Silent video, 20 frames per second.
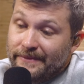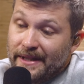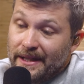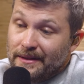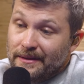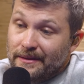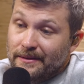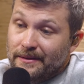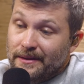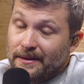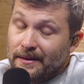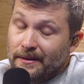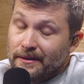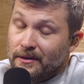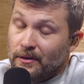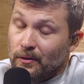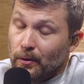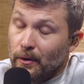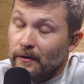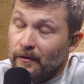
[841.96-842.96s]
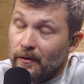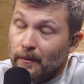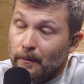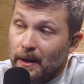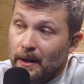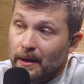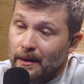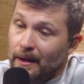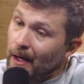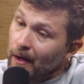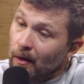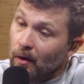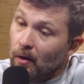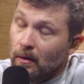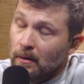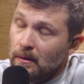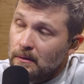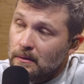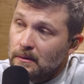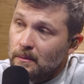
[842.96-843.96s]
that's the story for not
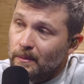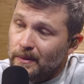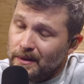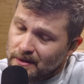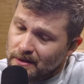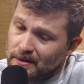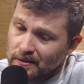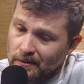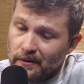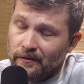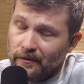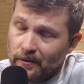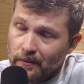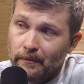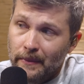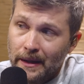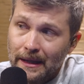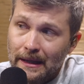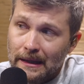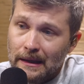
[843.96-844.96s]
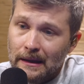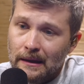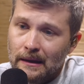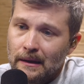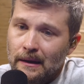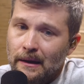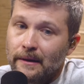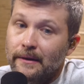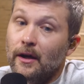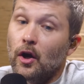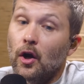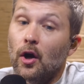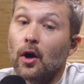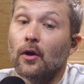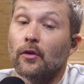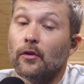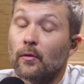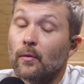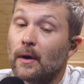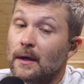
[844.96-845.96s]
all, but it's a story for, many mm-hmm. that
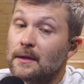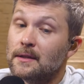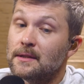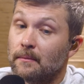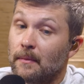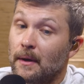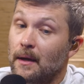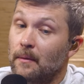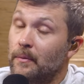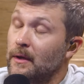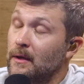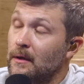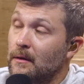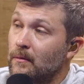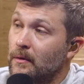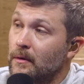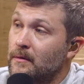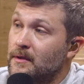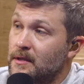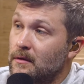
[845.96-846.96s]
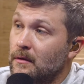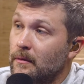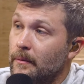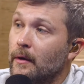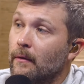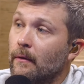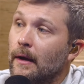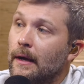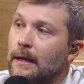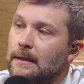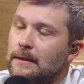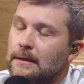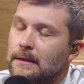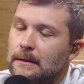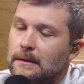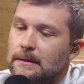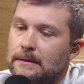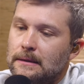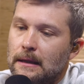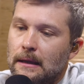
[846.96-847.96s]
otherwise, in my opinion, would still be running to
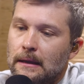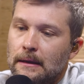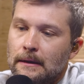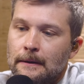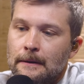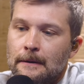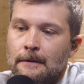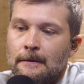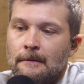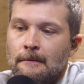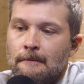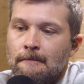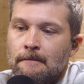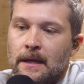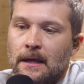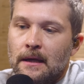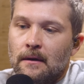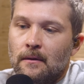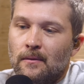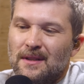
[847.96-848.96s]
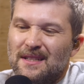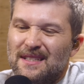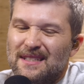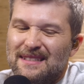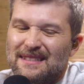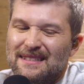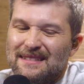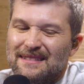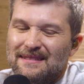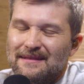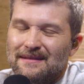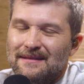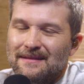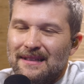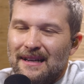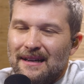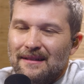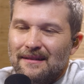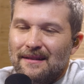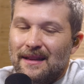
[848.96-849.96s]
this day. And it was
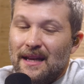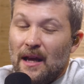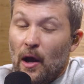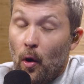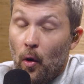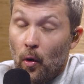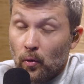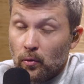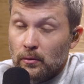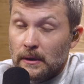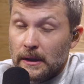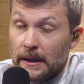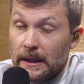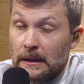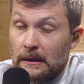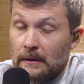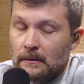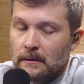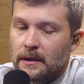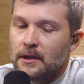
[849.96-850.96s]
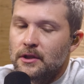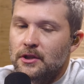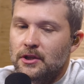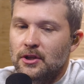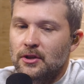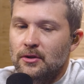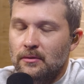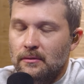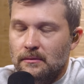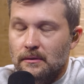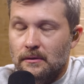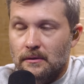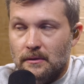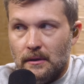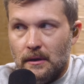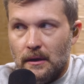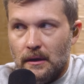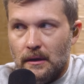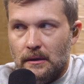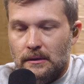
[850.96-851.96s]
not the only issue, there's a
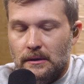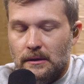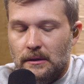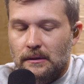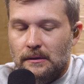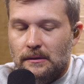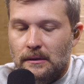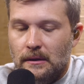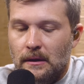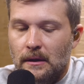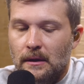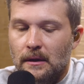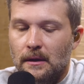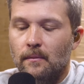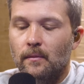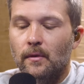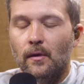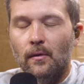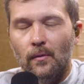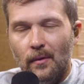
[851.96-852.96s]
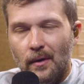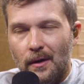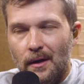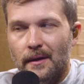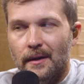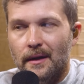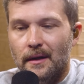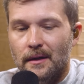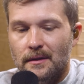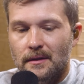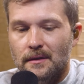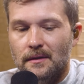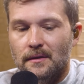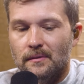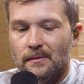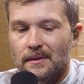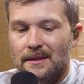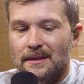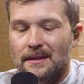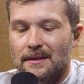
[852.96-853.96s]
lot of issues. Yeah. But one of the issues
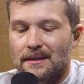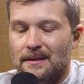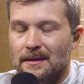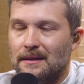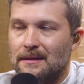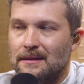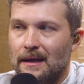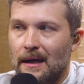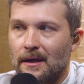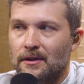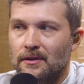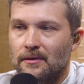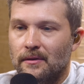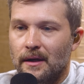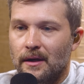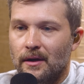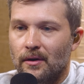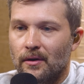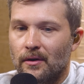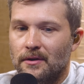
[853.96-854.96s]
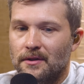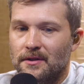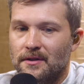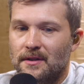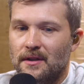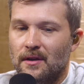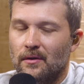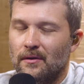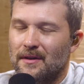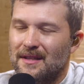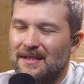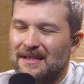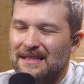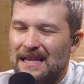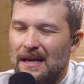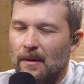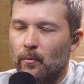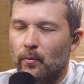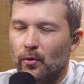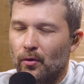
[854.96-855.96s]
was this exaggerated urgency or this
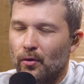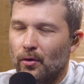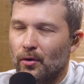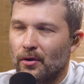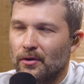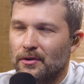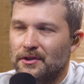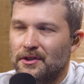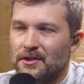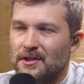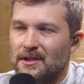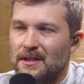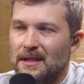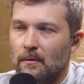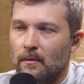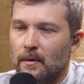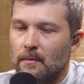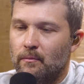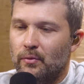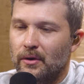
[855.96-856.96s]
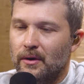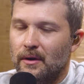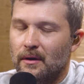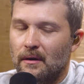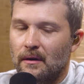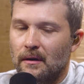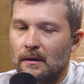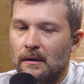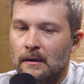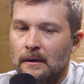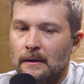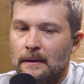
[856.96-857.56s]
temporal urgency yes. we put on